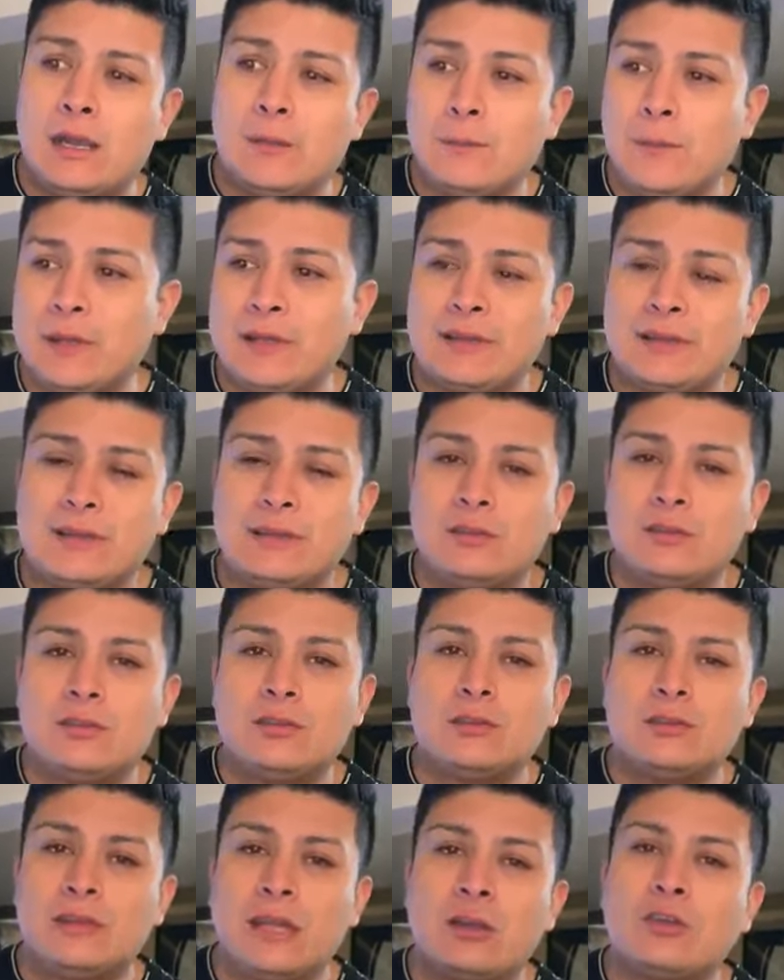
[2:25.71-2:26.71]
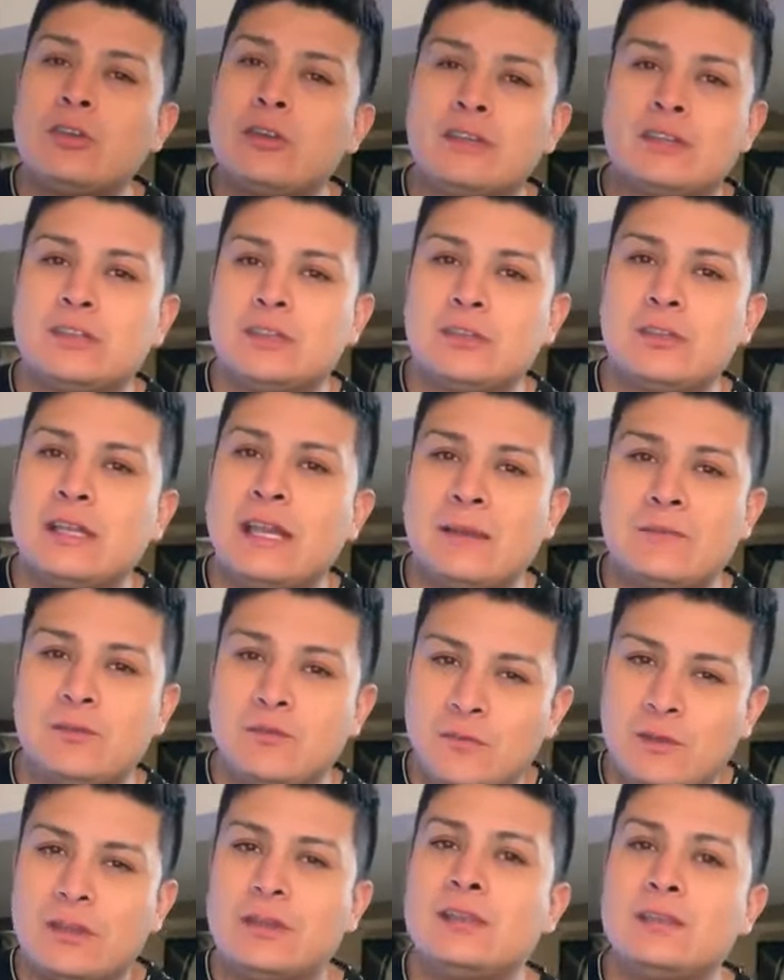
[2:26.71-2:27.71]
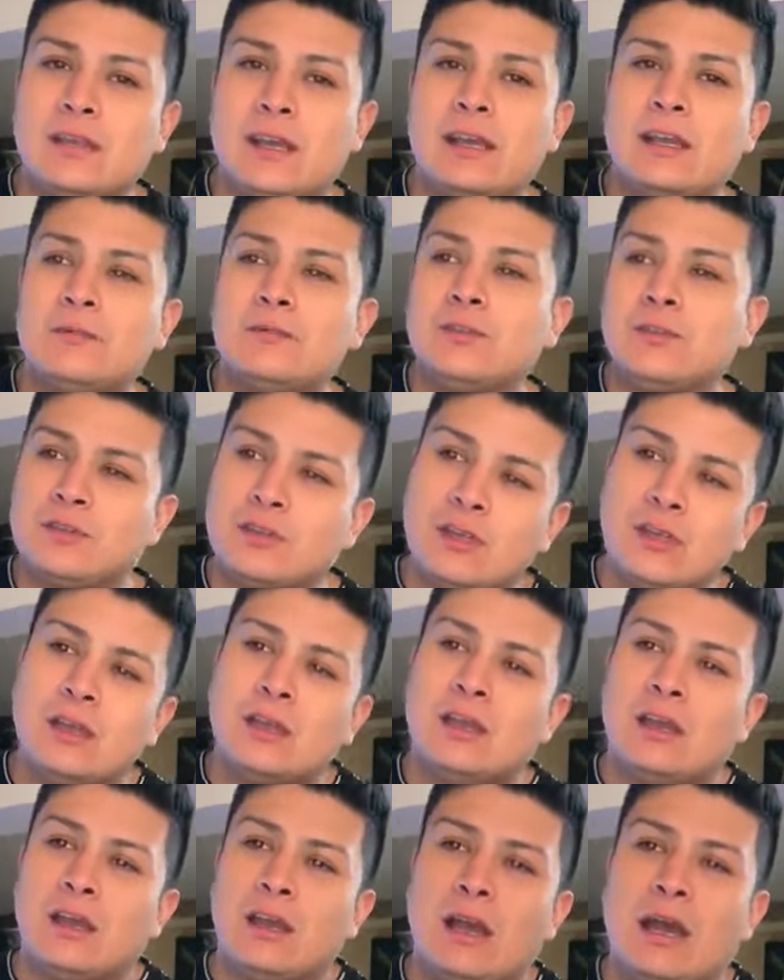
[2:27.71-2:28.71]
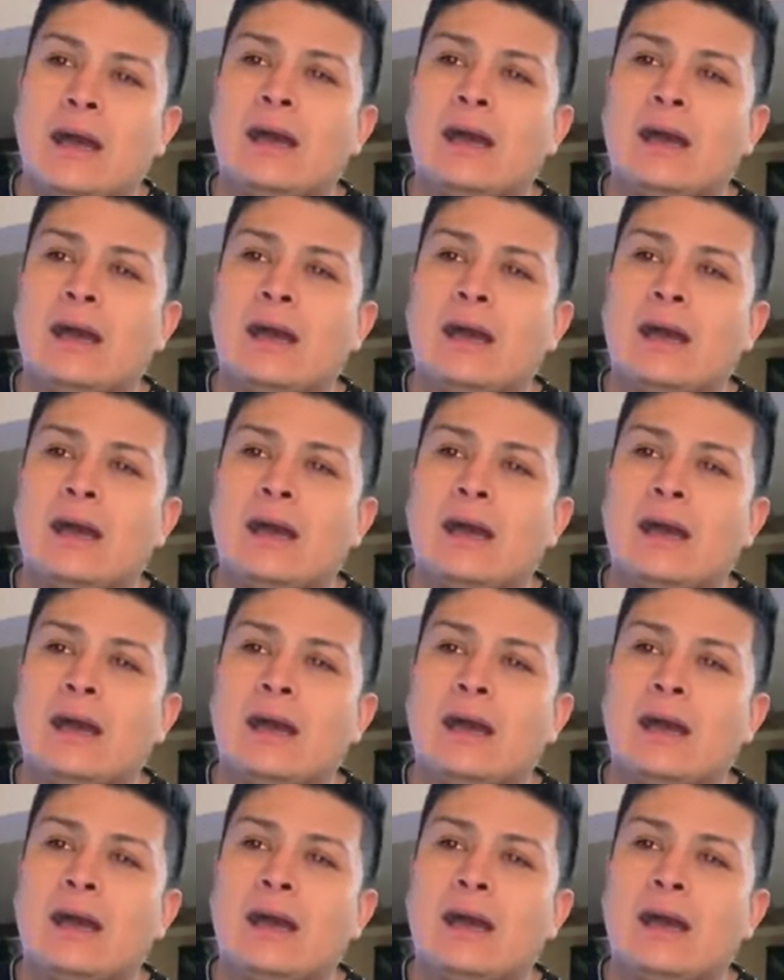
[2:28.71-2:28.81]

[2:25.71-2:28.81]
But they don't necessarily have to be these items.